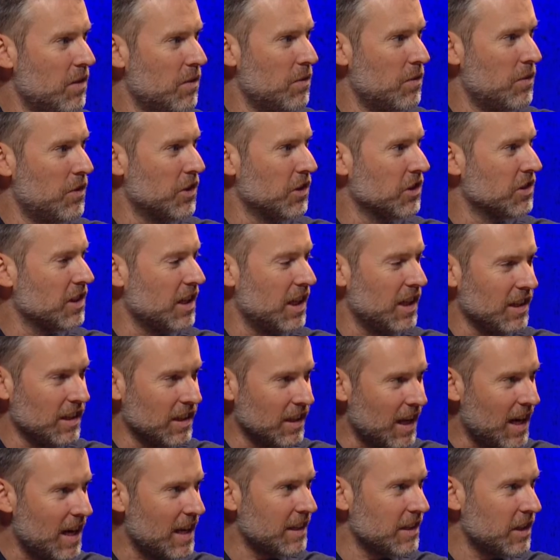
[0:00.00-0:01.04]
There's a
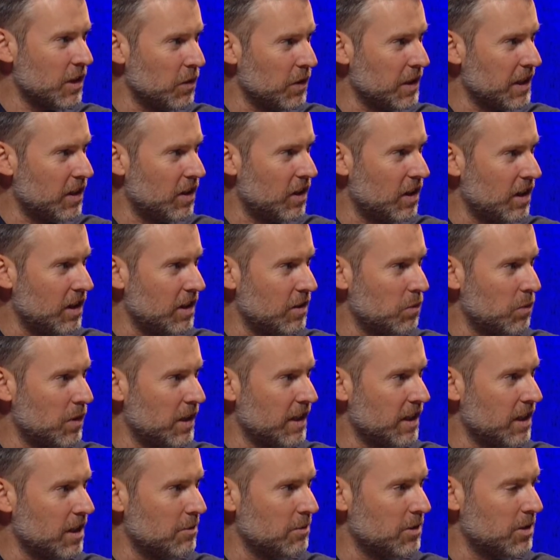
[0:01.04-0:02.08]
lot going on
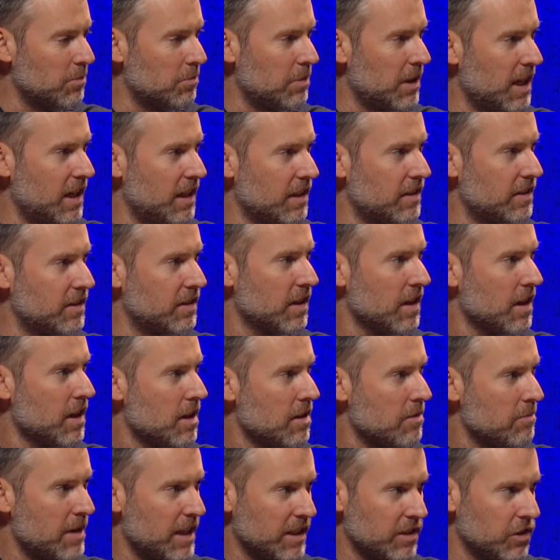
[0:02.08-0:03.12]
when it comes to bots.
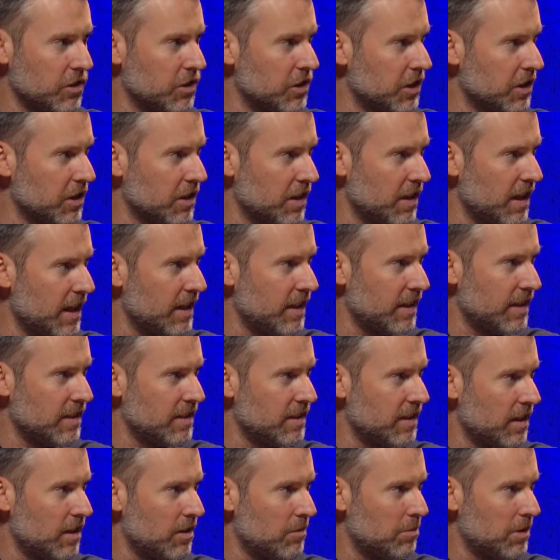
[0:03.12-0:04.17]
Messenger
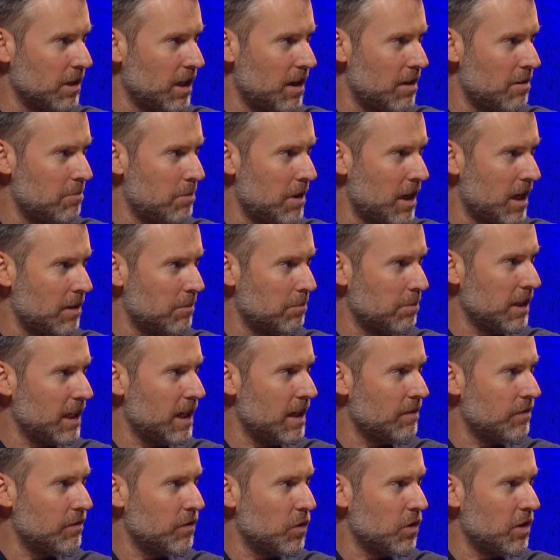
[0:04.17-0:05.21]
has a bot
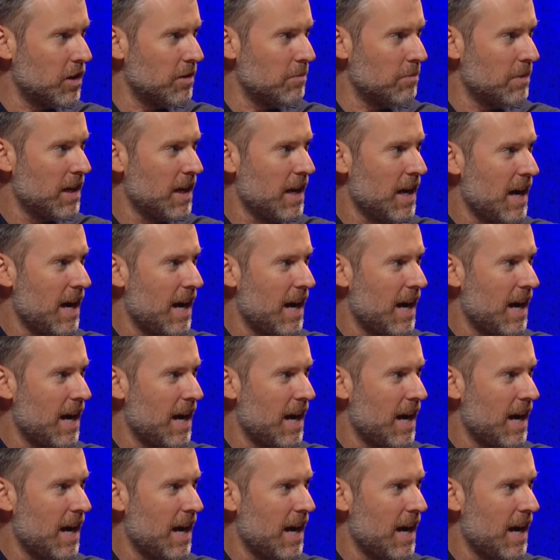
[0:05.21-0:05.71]
platform.